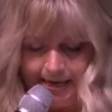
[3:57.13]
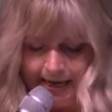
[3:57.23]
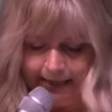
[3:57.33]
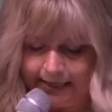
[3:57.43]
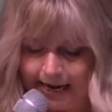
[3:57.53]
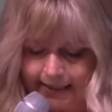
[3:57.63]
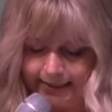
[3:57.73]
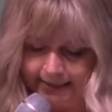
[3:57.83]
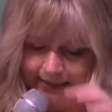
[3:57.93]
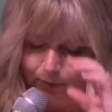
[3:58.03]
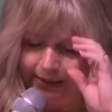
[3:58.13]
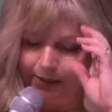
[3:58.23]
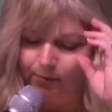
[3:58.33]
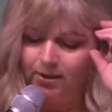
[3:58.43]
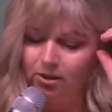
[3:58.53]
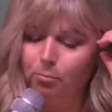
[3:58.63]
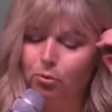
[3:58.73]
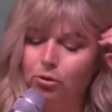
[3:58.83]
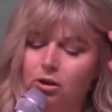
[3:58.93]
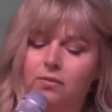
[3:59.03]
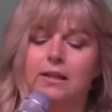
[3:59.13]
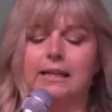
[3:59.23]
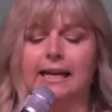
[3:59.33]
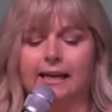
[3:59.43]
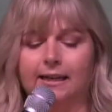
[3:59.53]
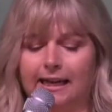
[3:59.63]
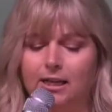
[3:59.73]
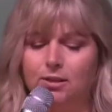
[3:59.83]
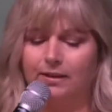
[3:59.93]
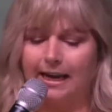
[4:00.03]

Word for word: And lastly, when he was on the border of the land of